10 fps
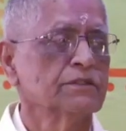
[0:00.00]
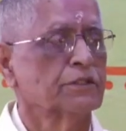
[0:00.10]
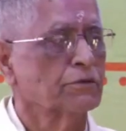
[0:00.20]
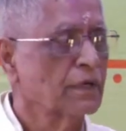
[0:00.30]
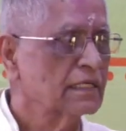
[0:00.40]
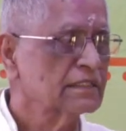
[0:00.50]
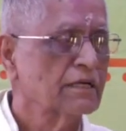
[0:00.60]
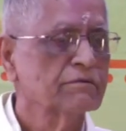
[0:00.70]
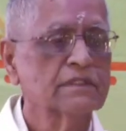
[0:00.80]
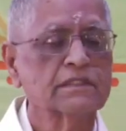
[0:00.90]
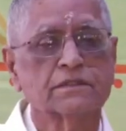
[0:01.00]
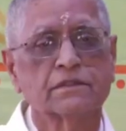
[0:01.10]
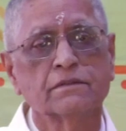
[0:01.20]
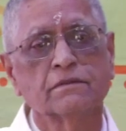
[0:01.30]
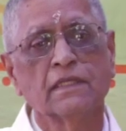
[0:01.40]
Trigunas are with us.
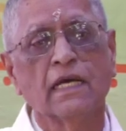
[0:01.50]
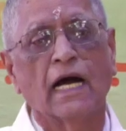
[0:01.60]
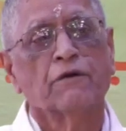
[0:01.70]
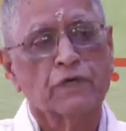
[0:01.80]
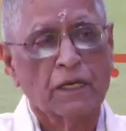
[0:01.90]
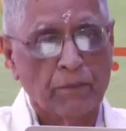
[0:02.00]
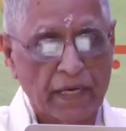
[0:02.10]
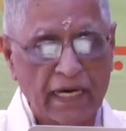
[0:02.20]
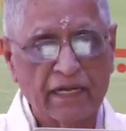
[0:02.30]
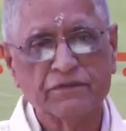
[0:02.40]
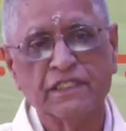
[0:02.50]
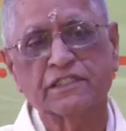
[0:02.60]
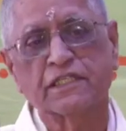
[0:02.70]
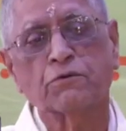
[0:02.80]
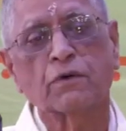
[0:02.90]
And we are made of these
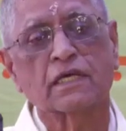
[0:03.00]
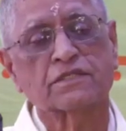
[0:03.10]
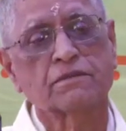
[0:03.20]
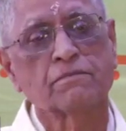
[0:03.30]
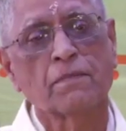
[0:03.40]
trigunas.